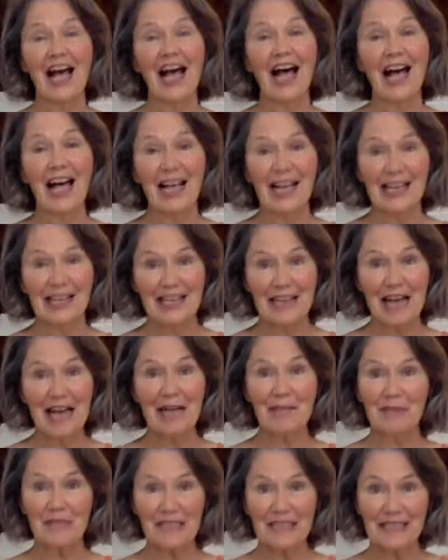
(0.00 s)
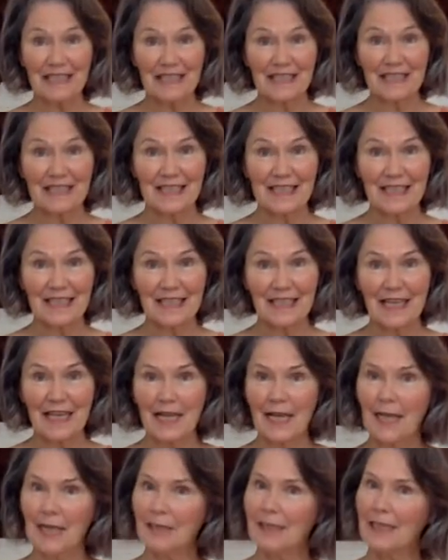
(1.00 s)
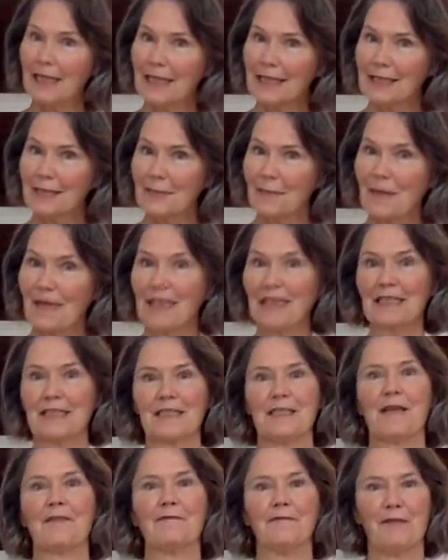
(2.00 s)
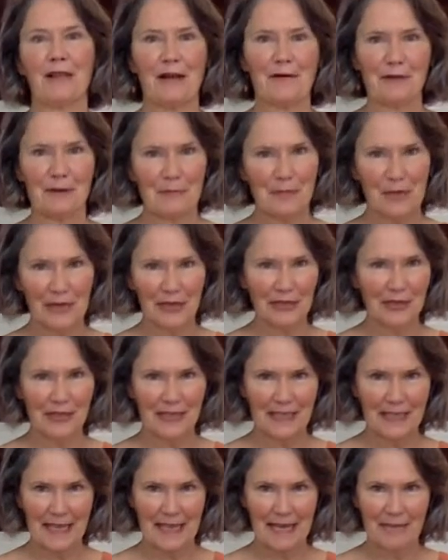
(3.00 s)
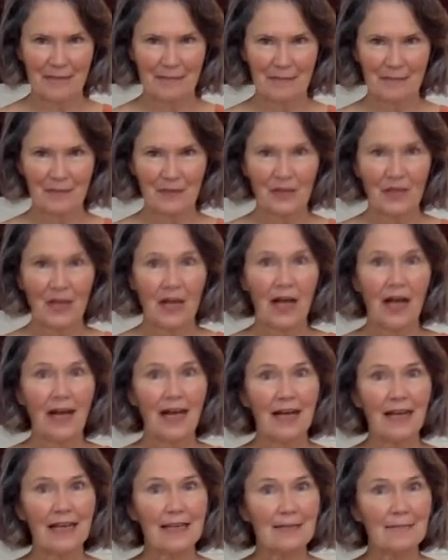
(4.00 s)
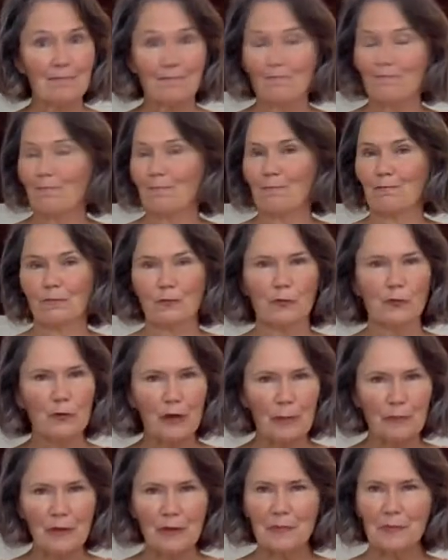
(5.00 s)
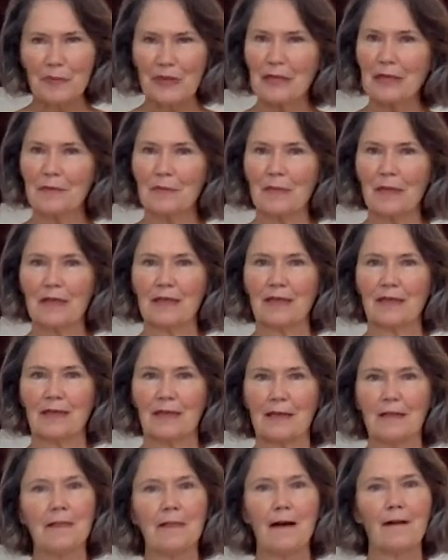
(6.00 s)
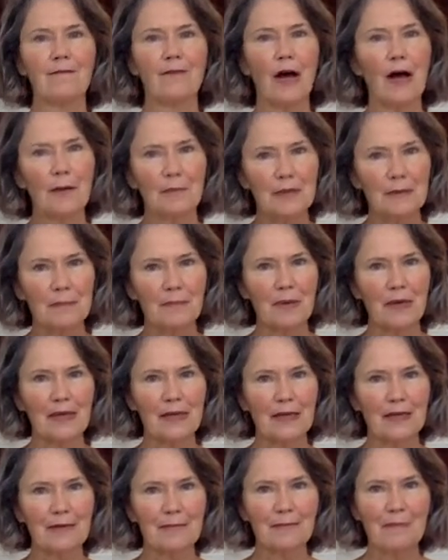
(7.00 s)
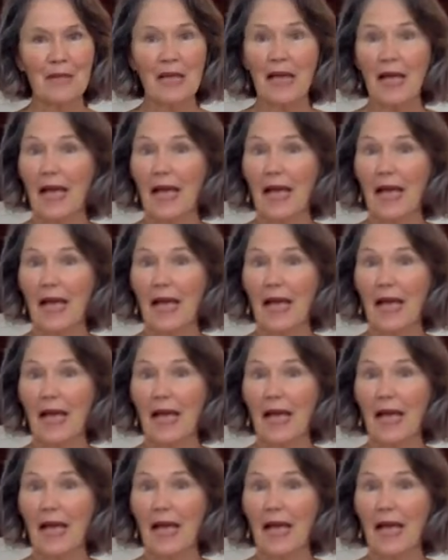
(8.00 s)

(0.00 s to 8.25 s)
Hi, I'm Ease. Let's make sunflower butter today. I grew up on peanut butter. I love almond butter.